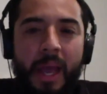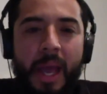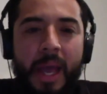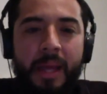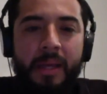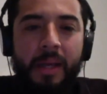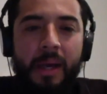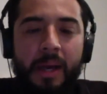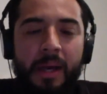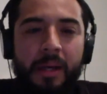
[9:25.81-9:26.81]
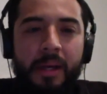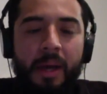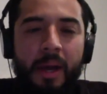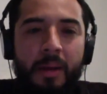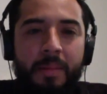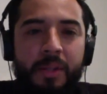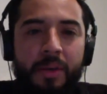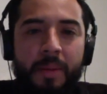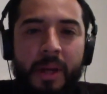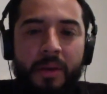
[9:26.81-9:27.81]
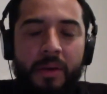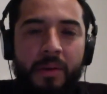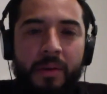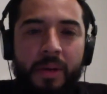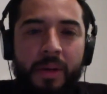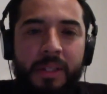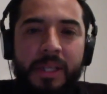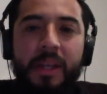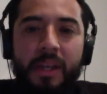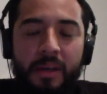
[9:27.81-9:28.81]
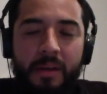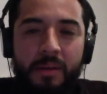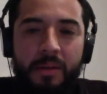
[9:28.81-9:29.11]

And Mr. Romando Sr.,